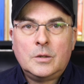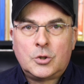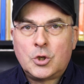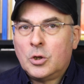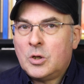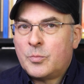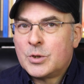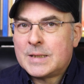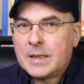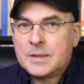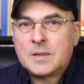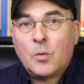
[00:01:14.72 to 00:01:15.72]
journal
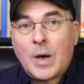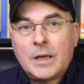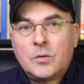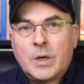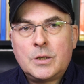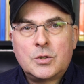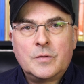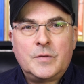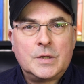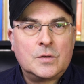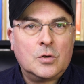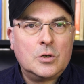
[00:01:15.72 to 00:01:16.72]
presents a wide range of
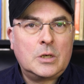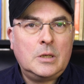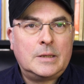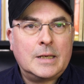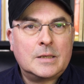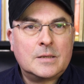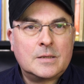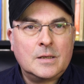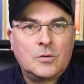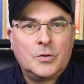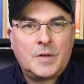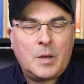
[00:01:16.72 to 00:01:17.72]
historical texts
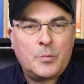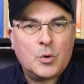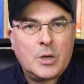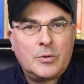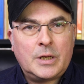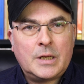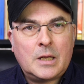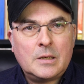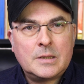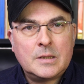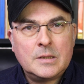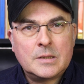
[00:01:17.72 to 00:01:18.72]
and contemporary
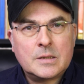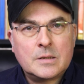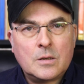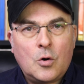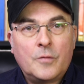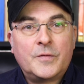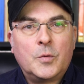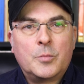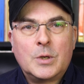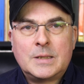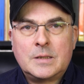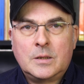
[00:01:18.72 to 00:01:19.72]
analysis of the
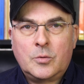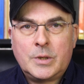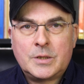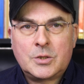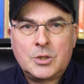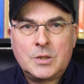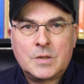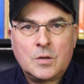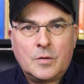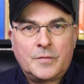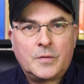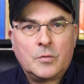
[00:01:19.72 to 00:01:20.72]
pressing questions
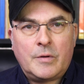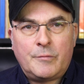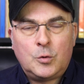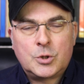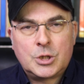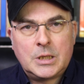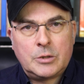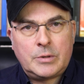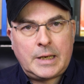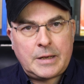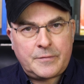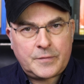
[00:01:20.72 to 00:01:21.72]
of the revolutionary
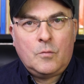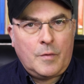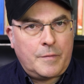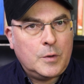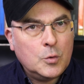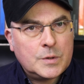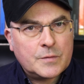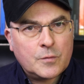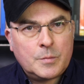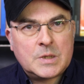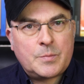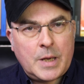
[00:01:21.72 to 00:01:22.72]
left, with views
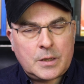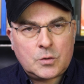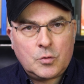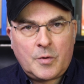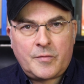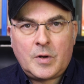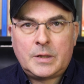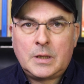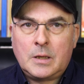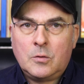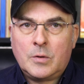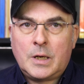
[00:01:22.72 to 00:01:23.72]
from a spectrum of
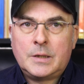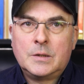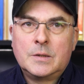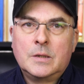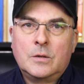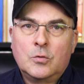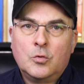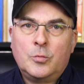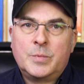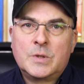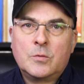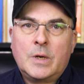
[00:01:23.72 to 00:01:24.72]
radical writers and
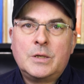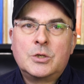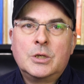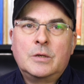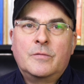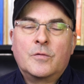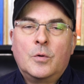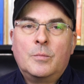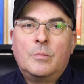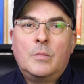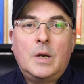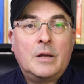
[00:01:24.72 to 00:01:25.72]
groups ranging
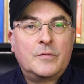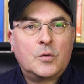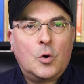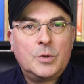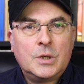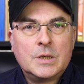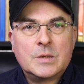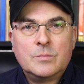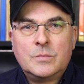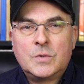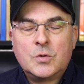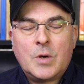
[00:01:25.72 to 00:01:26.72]
from left
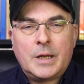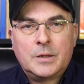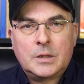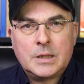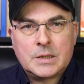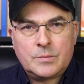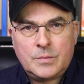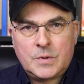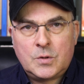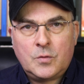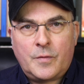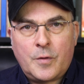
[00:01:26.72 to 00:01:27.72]
communism to anarchism
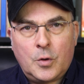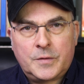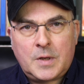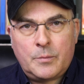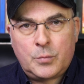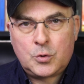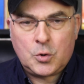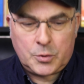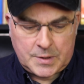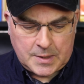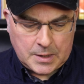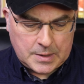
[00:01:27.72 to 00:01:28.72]
to third camp
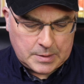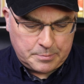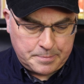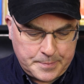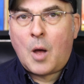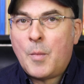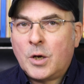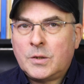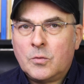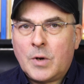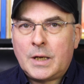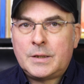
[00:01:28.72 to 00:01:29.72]
Trotskyism. Among
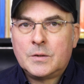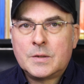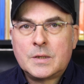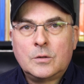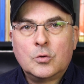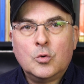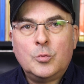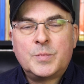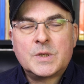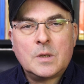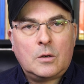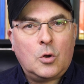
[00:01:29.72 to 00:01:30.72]
the writers and
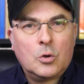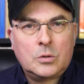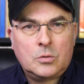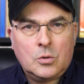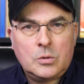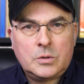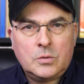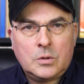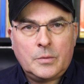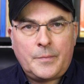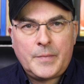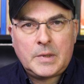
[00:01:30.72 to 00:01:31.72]
groups are Lauren
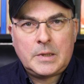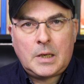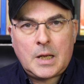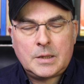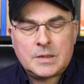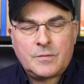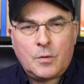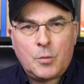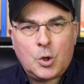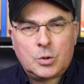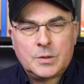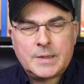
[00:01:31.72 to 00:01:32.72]
Goldner, the Alliance for
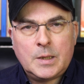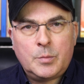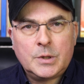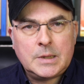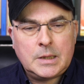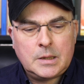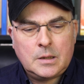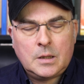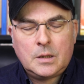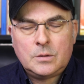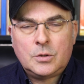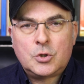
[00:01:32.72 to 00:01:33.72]
Workers' Liberty,
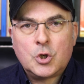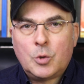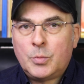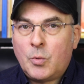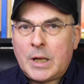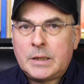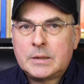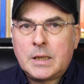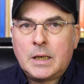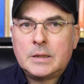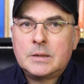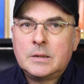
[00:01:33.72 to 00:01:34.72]
the German
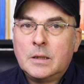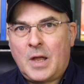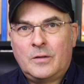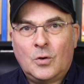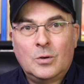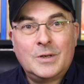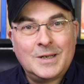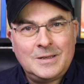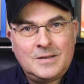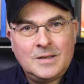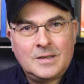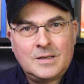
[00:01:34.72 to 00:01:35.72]
Wildcat, Temps
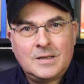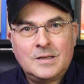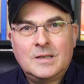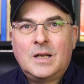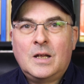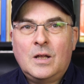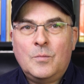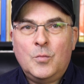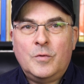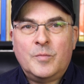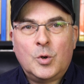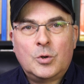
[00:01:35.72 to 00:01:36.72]
Critique,
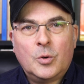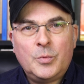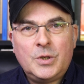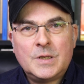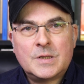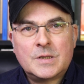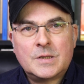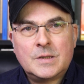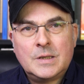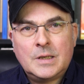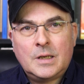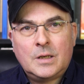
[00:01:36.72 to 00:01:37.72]
Mouvement Communiste,
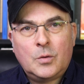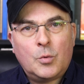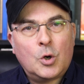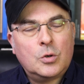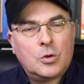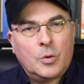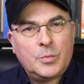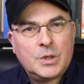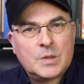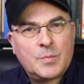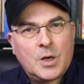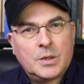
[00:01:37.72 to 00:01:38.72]
the worker
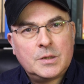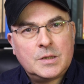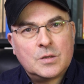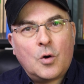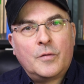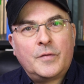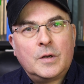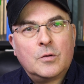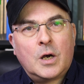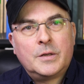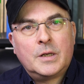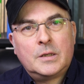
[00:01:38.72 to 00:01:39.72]
communist parties of
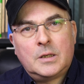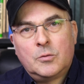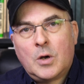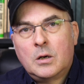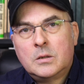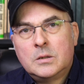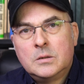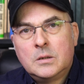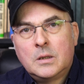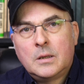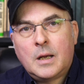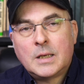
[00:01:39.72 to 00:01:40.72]
Iran and Iraq,
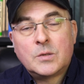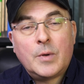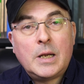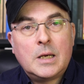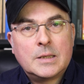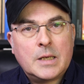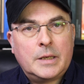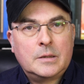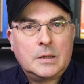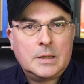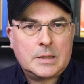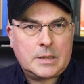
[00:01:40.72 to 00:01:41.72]
as well as
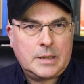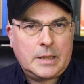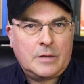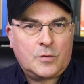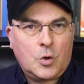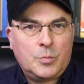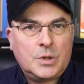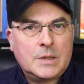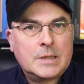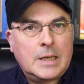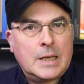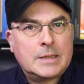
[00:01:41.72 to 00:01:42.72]
anarchist and left
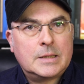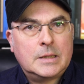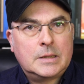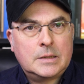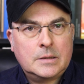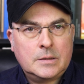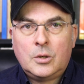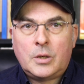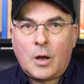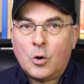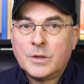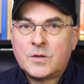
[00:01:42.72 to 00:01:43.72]
communist classics. They
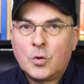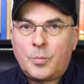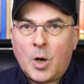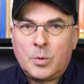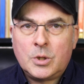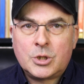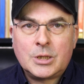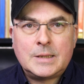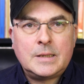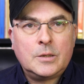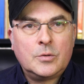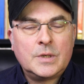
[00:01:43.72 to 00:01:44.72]
also publish a
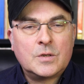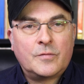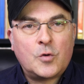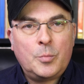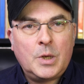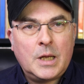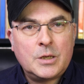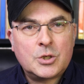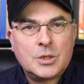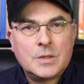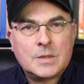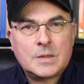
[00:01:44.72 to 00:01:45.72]
series of
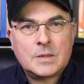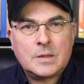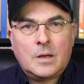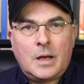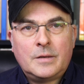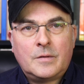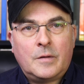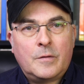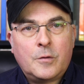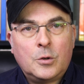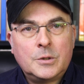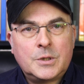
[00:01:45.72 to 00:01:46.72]
compilations and
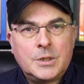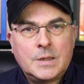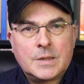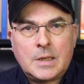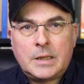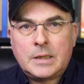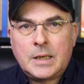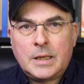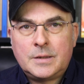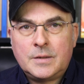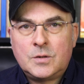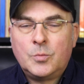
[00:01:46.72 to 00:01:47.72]
anthologies
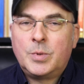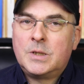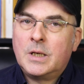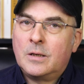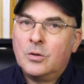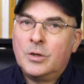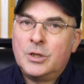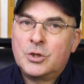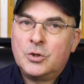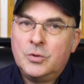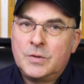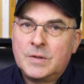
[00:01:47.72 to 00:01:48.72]
dedicated to particular
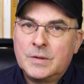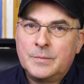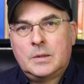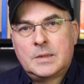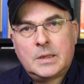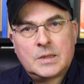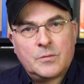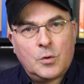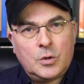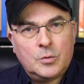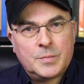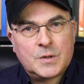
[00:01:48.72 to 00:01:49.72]
issues, 6
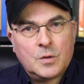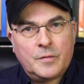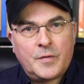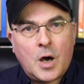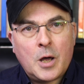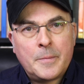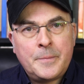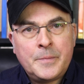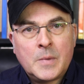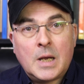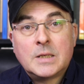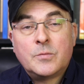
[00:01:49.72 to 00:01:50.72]
volumes so far,
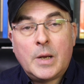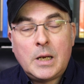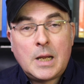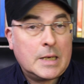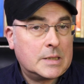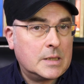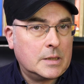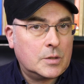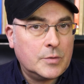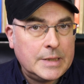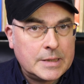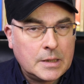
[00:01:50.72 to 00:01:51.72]
as well as
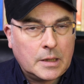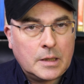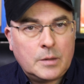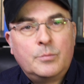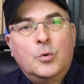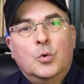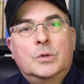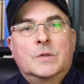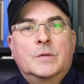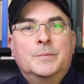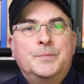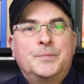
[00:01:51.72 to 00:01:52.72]
increasingly books.